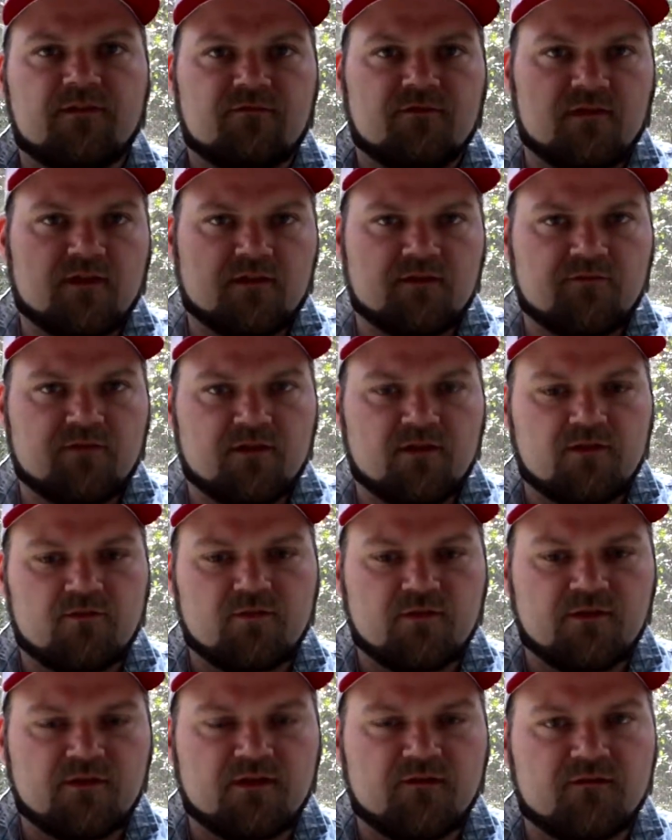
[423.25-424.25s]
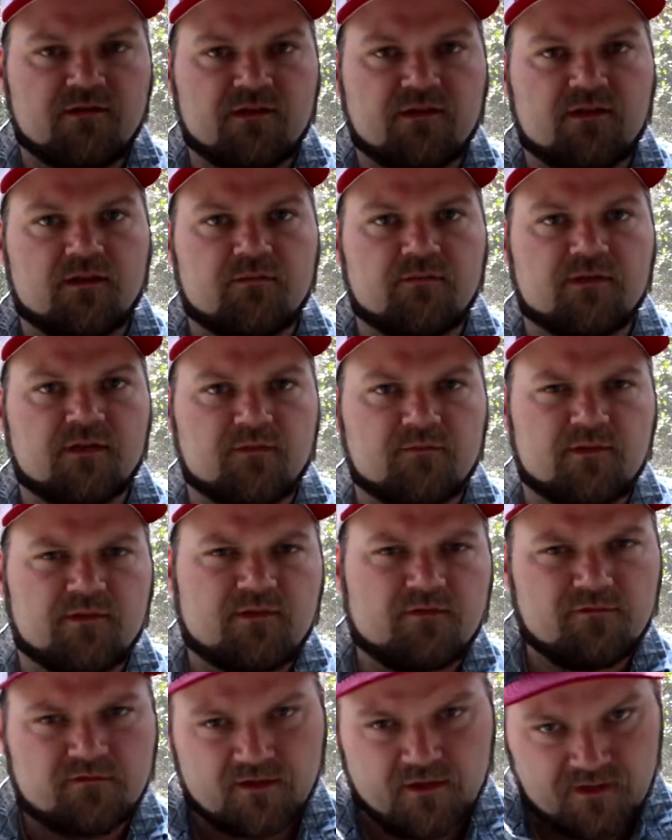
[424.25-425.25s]
If you like the video, please give us a thumbs up. And
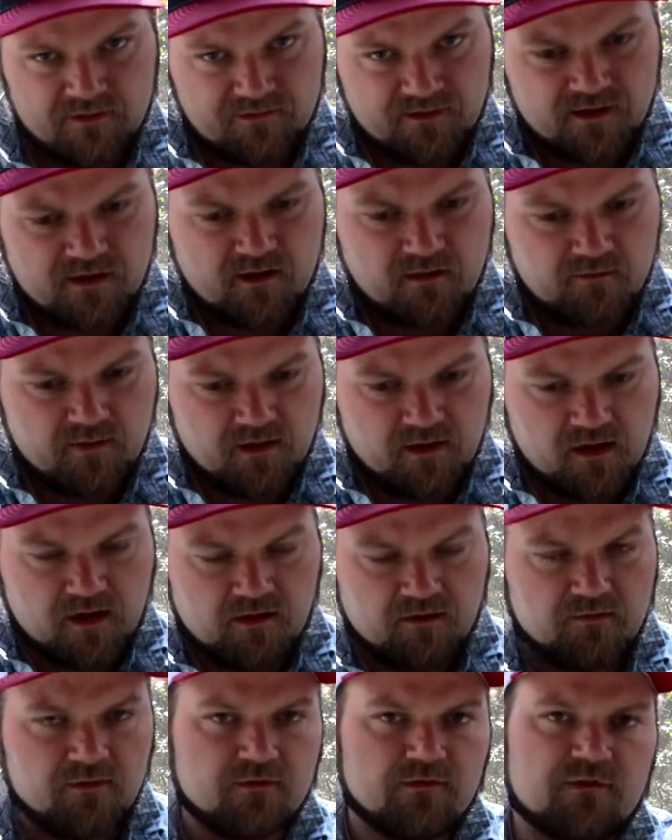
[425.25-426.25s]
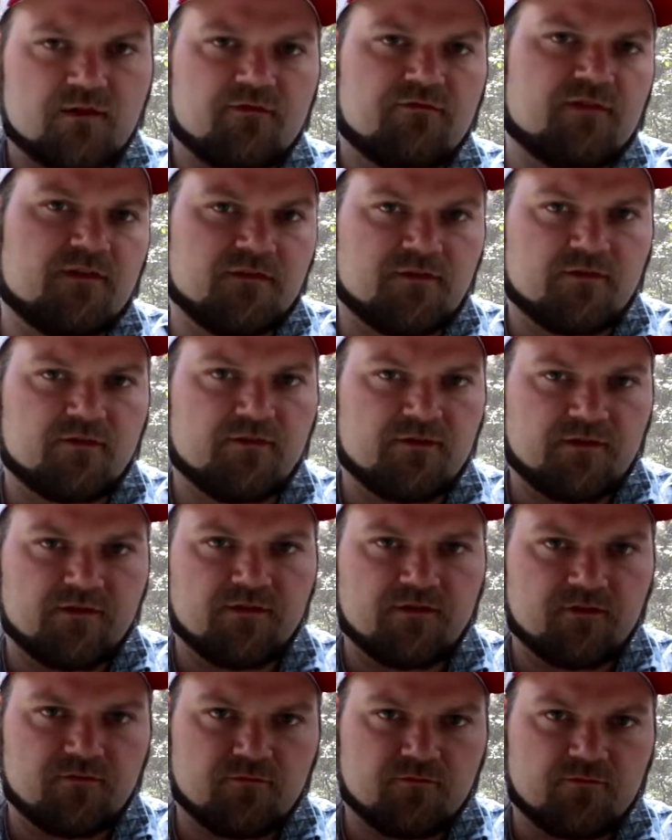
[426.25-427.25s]
don't forget, check out Belle Isle. Their stuff is
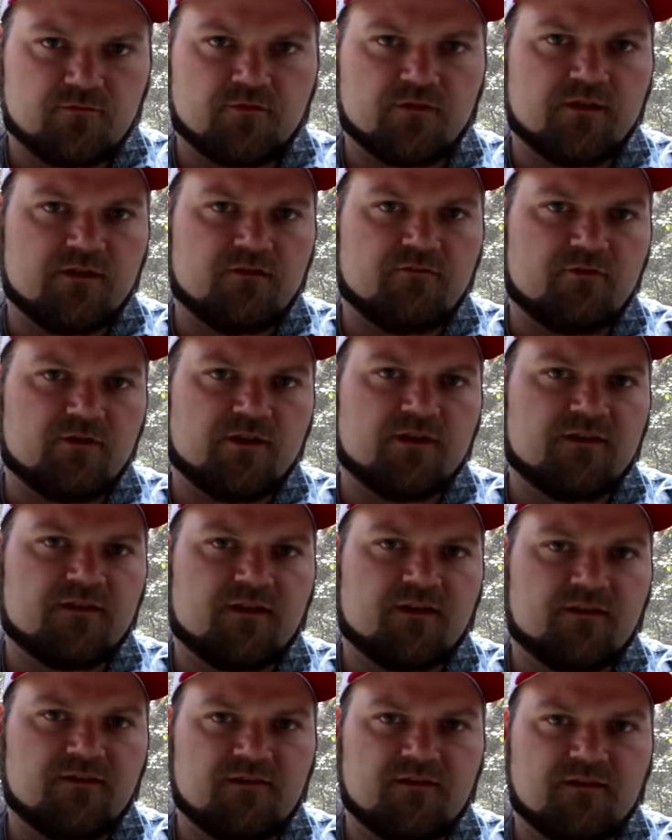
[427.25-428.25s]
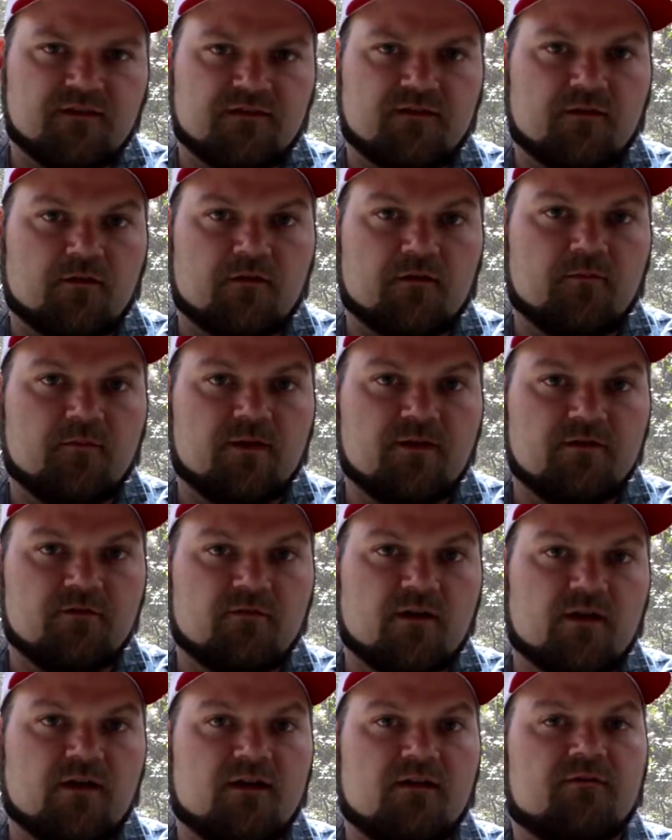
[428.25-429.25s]
seriously really, really tasty. It's on our menu
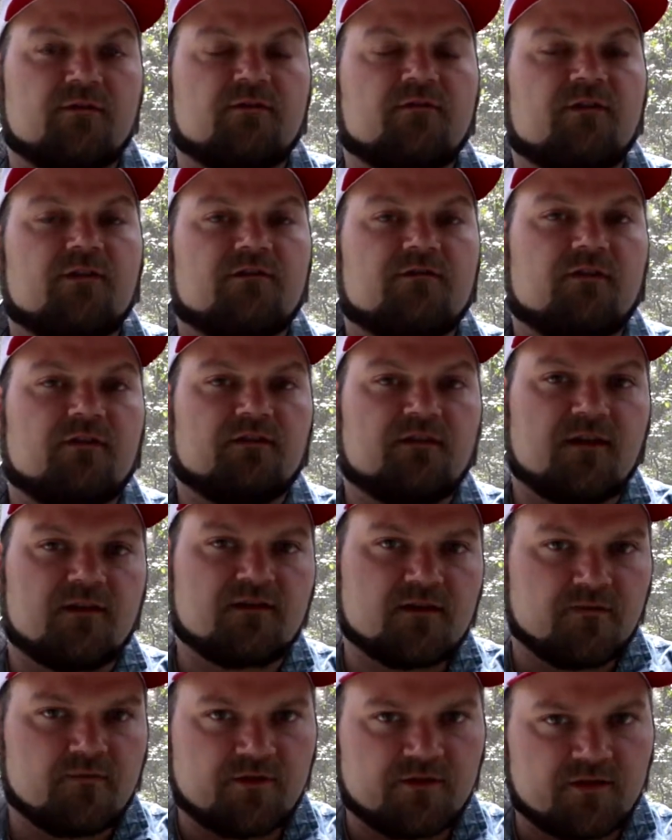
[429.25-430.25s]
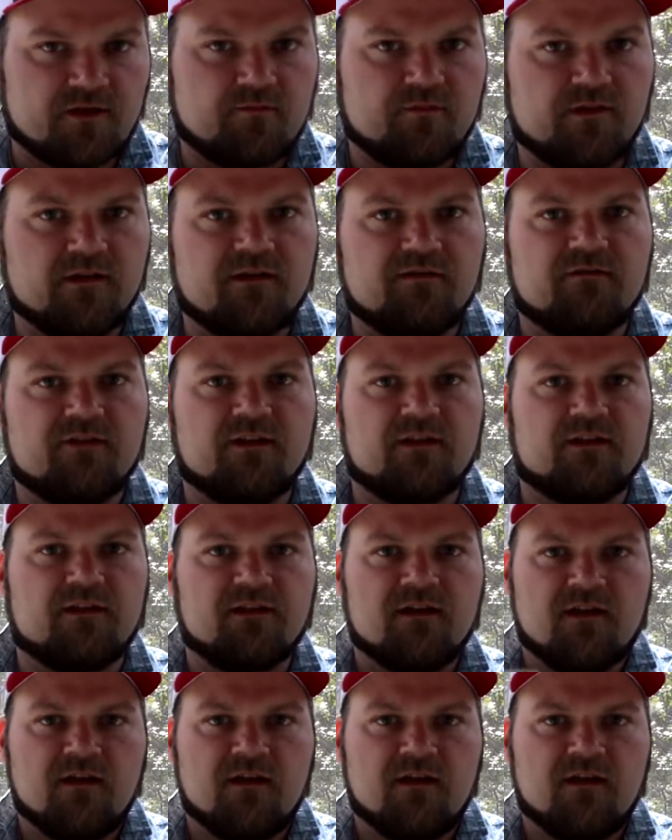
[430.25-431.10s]
right now at the restaurant. That's how much I believe in it.